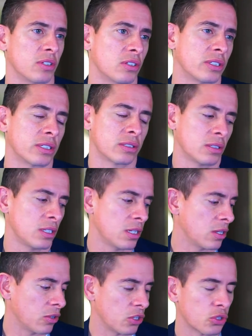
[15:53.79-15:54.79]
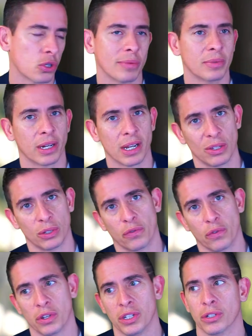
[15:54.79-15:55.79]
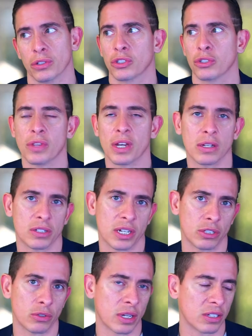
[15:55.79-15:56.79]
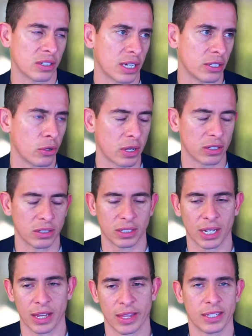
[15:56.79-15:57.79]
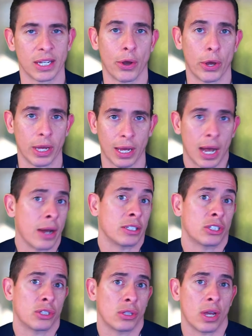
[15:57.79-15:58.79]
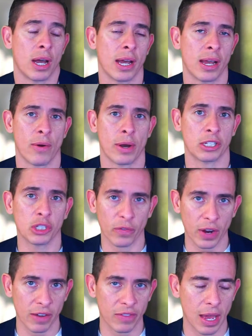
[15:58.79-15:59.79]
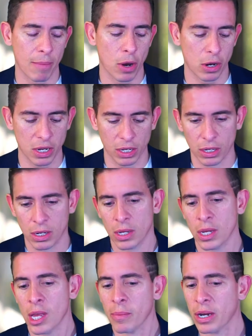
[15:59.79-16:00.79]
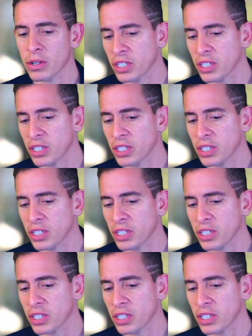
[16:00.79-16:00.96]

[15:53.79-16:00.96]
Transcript: This is the script that I used for years, 2008, 2009, 2010. That's how I survived that market. But I